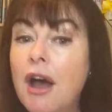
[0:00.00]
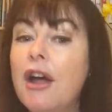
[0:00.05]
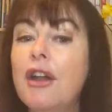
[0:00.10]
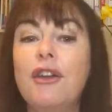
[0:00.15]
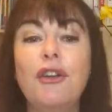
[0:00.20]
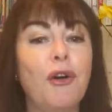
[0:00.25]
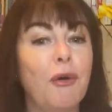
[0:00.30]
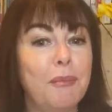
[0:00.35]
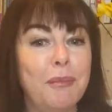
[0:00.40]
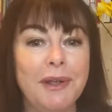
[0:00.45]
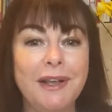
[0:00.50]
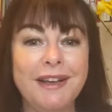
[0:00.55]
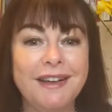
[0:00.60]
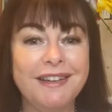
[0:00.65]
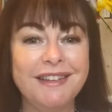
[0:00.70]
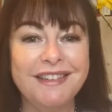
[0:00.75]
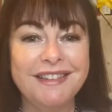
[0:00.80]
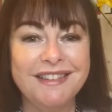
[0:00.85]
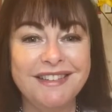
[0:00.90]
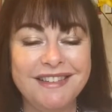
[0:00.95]
not
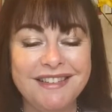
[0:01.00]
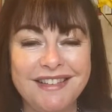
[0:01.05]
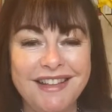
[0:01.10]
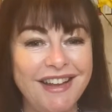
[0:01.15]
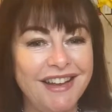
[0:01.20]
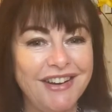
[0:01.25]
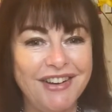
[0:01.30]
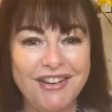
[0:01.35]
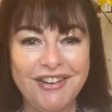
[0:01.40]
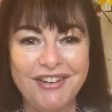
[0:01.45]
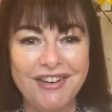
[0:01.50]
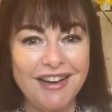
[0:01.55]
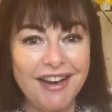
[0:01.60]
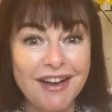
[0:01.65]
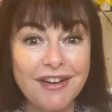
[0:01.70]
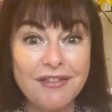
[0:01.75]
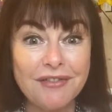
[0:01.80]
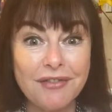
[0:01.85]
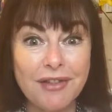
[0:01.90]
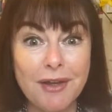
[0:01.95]
because they don't
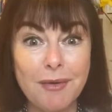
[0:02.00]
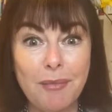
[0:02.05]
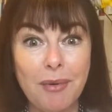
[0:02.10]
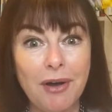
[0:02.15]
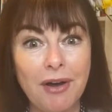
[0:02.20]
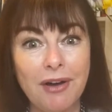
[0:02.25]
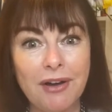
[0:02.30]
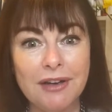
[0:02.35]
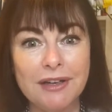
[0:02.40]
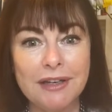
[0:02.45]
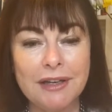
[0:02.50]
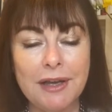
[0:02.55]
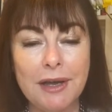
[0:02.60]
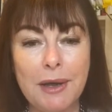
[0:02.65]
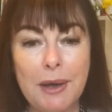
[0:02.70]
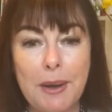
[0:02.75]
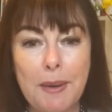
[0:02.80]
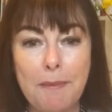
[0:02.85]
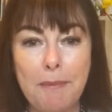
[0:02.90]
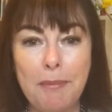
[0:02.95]
love their
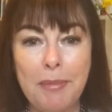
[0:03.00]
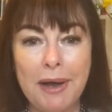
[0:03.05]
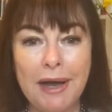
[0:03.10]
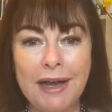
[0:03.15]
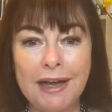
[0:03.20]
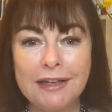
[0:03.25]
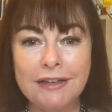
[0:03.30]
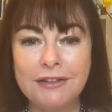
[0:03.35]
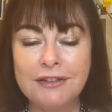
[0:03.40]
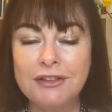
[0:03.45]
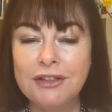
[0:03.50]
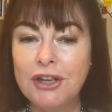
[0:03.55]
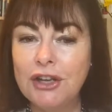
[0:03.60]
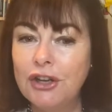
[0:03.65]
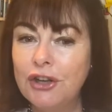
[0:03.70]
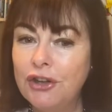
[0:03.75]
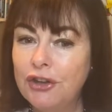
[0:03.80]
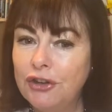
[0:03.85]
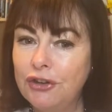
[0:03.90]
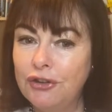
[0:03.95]
partner, but
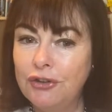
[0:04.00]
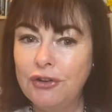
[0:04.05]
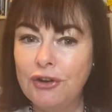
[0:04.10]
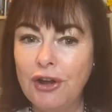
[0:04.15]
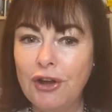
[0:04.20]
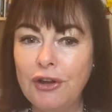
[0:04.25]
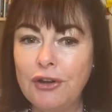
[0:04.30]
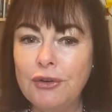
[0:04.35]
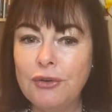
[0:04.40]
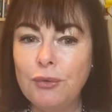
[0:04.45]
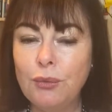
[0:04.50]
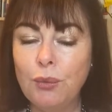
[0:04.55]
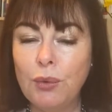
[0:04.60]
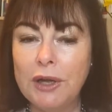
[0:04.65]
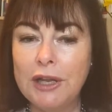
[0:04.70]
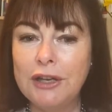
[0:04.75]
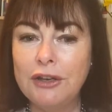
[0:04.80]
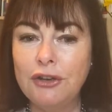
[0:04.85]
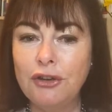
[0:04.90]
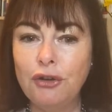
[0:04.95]

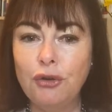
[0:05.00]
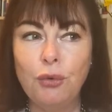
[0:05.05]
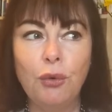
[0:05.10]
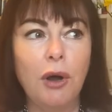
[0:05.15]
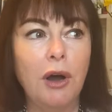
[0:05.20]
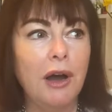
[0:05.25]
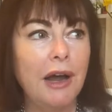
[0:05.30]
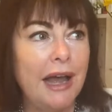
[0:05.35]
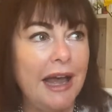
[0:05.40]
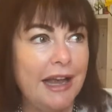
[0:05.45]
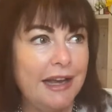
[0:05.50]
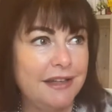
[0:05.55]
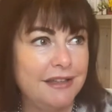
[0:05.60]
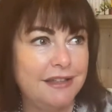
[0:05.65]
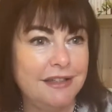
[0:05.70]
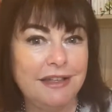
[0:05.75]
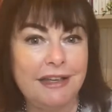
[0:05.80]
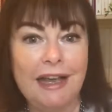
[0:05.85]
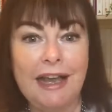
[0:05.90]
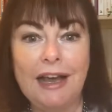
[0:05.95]
when you are
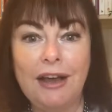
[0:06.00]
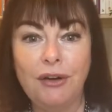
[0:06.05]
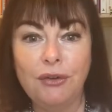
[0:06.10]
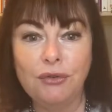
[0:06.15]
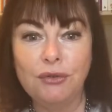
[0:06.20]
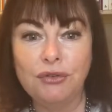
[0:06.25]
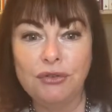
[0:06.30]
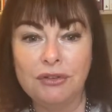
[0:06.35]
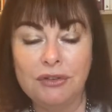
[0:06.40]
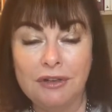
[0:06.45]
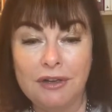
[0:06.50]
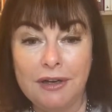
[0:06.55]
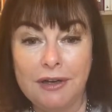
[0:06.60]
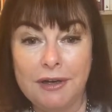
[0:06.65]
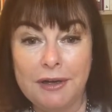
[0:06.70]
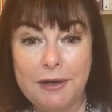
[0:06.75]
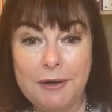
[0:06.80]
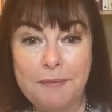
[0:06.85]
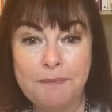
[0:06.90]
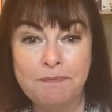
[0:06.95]
acting out
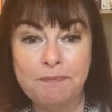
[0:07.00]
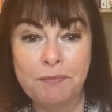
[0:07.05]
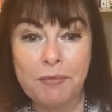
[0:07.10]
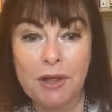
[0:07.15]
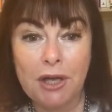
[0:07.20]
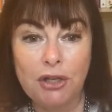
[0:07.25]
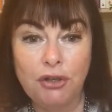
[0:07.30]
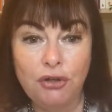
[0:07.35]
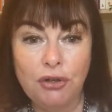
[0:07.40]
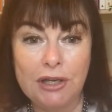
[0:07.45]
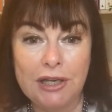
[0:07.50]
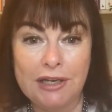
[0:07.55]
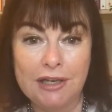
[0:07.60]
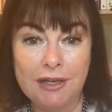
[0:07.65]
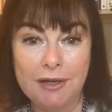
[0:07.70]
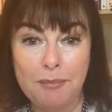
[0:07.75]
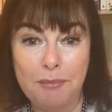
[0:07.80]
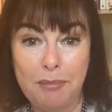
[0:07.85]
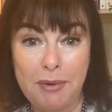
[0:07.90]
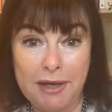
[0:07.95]
and you're
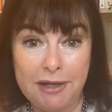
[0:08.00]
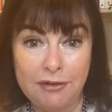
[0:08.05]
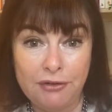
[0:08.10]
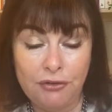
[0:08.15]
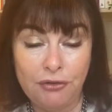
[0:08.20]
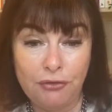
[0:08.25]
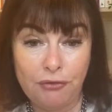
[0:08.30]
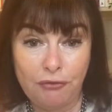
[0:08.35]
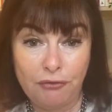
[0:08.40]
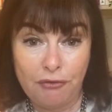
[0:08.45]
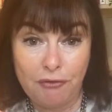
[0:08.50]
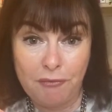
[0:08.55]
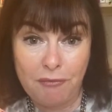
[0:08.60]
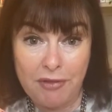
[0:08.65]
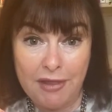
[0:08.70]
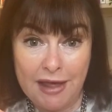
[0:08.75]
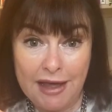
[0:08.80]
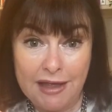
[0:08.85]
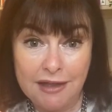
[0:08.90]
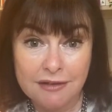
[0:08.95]
getting a buzz from
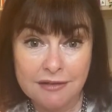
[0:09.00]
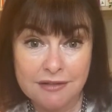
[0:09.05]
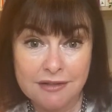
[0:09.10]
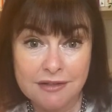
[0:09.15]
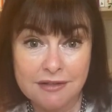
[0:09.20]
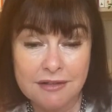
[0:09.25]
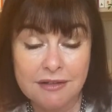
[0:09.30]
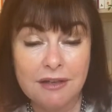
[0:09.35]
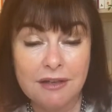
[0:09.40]
that,